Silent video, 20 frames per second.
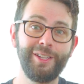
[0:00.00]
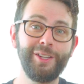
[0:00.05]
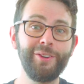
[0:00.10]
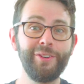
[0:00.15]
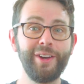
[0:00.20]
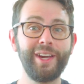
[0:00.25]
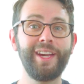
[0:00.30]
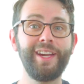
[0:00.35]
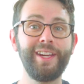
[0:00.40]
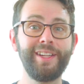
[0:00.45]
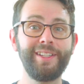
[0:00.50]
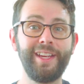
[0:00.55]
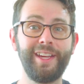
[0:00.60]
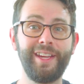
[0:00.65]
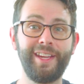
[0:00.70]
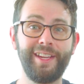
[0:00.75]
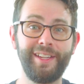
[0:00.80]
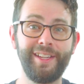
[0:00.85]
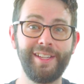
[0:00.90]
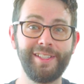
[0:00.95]
Go ahead
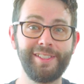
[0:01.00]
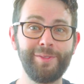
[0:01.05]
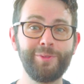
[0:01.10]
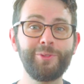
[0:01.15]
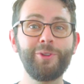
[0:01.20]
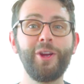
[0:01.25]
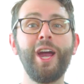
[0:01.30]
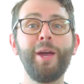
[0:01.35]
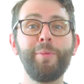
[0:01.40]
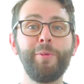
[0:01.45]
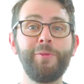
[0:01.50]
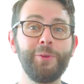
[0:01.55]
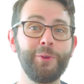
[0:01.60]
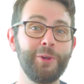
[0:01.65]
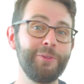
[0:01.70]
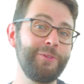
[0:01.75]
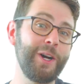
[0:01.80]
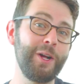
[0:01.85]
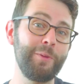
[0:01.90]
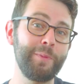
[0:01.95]
and hit subscribe if you
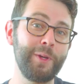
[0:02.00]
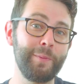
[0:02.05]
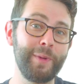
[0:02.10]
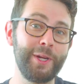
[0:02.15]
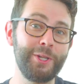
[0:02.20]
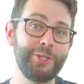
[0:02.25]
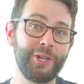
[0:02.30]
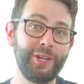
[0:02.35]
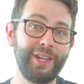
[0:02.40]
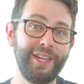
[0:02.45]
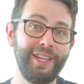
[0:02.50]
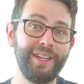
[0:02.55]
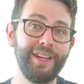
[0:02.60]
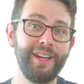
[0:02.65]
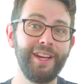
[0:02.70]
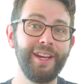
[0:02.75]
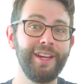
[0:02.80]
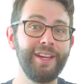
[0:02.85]
wanna follow me on my journey.